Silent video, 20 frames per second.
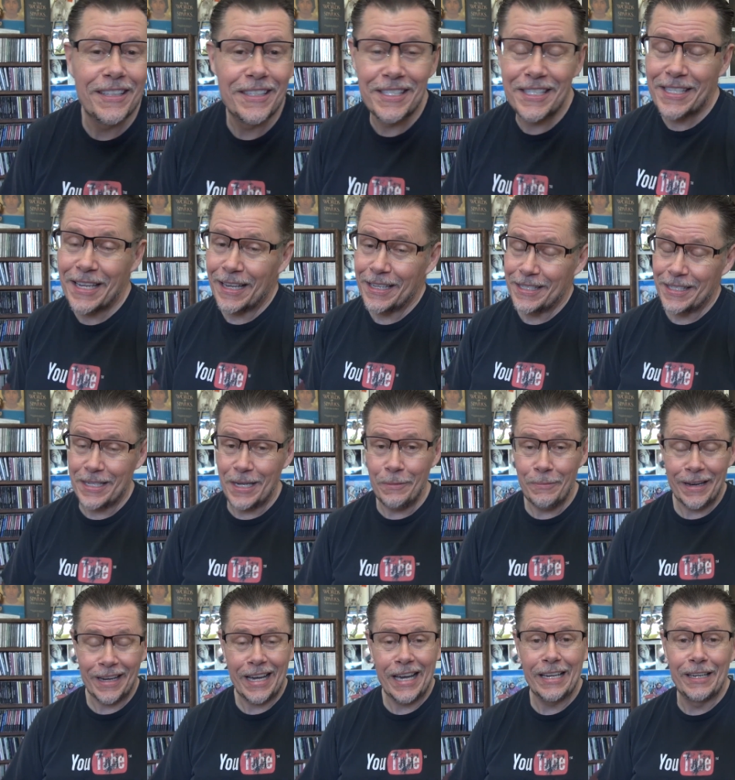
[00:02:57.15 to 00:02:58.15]
and see
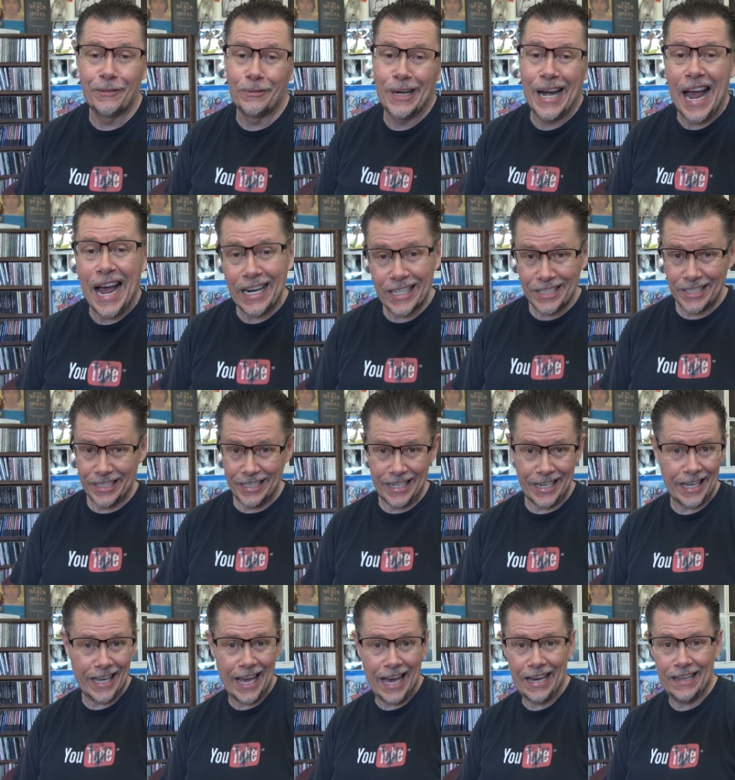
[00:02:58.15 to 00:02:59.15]
what kind of
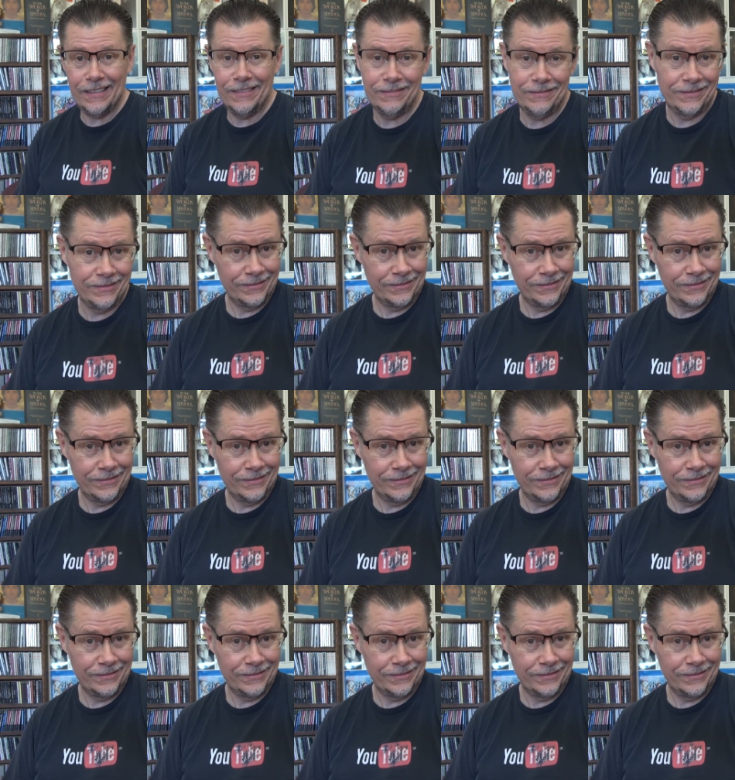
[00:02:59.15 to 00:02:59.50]
reaction you get.